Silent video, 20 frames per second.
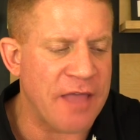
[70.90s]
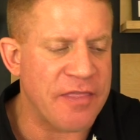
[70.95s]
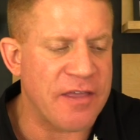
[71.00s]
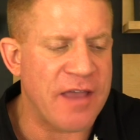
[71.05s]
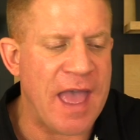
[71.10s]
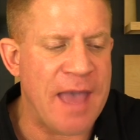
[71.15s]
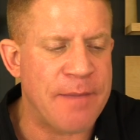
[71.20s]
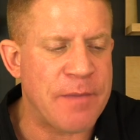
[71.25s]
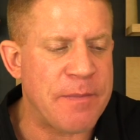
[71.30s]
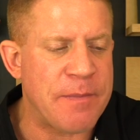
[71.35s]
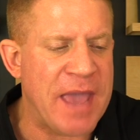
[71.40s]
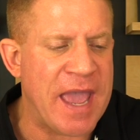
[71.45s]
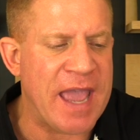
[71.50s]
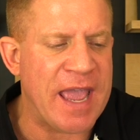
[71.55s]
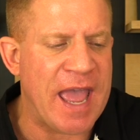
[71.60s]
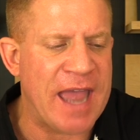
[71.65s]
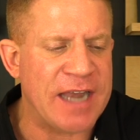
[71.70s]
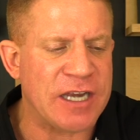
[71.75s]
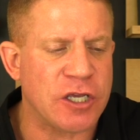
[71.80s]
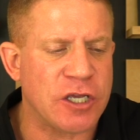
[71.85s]
the
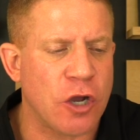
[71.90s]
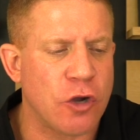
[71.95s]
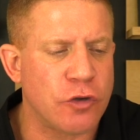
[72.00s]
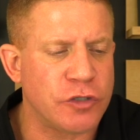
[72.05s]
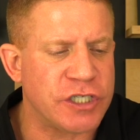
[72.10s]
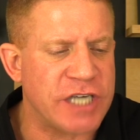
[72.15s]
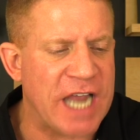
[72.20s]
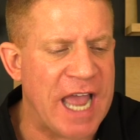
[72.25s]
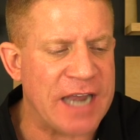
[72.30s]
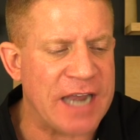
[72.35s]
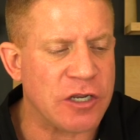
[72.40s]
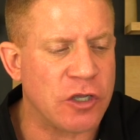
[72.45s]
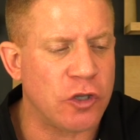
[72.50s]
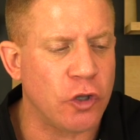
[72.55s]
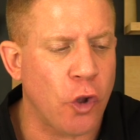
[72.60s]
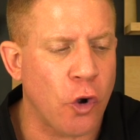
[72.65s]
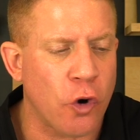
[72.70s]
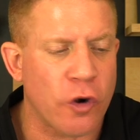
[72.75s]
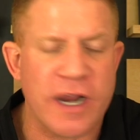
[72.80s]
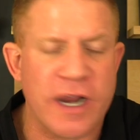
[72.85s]
MMA head coach at
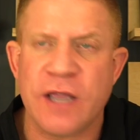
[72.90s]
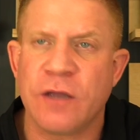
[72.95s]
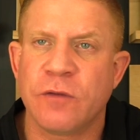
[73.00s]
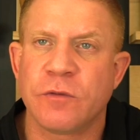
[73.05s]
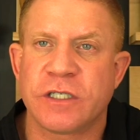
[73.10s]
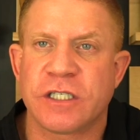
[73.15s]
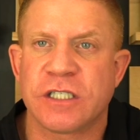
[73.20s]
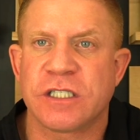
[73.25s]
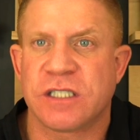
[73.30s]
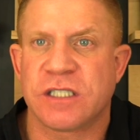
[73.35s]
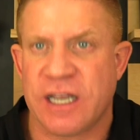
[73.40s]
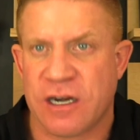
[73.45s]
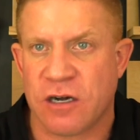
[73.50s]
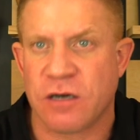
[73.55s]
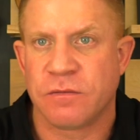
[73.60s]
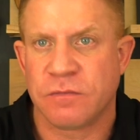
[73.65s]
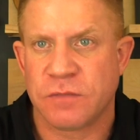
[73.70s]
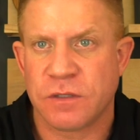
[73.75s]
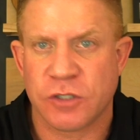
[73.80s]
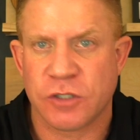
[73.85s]
Glory, which is
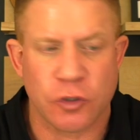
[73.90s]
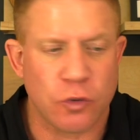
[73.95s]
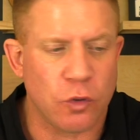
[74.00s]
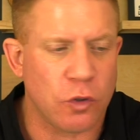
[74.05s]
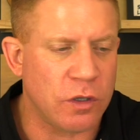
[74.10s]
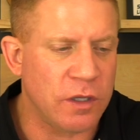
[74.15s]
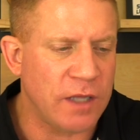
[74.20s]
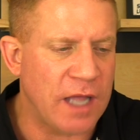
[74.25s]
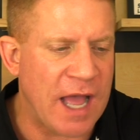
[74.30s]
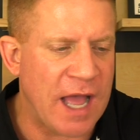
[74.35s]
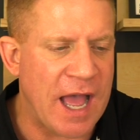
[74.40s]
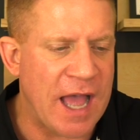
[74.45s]
their school,